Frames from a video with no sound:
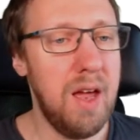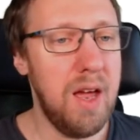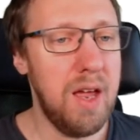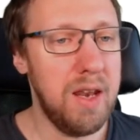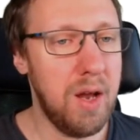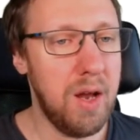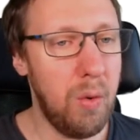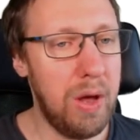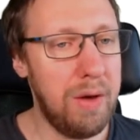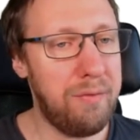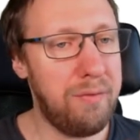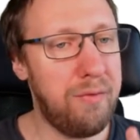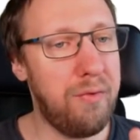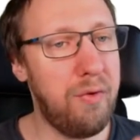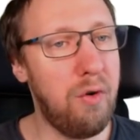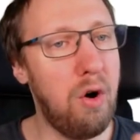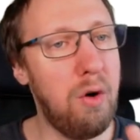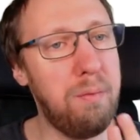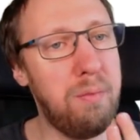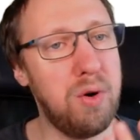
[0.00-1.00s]
Now we have
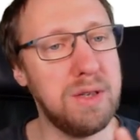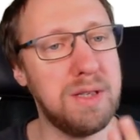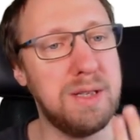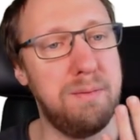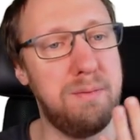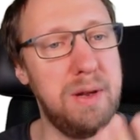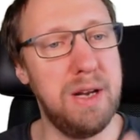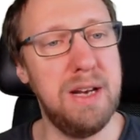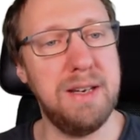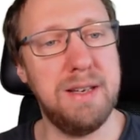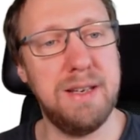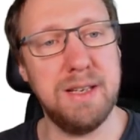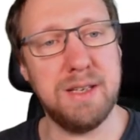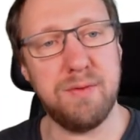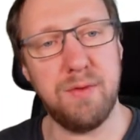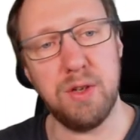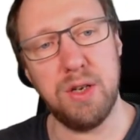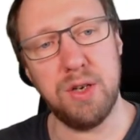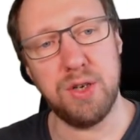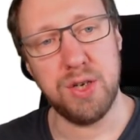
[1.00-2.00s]
four possibilities
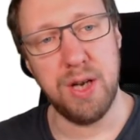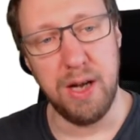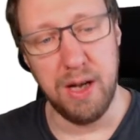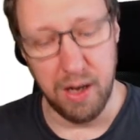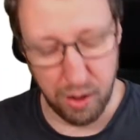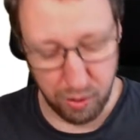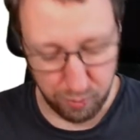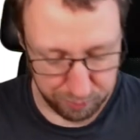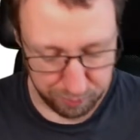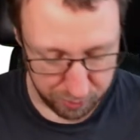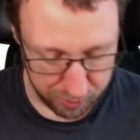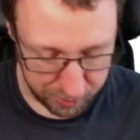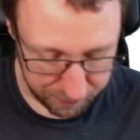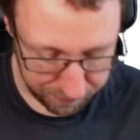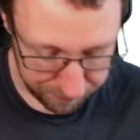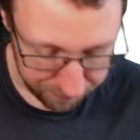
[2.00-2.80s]
for the channel output.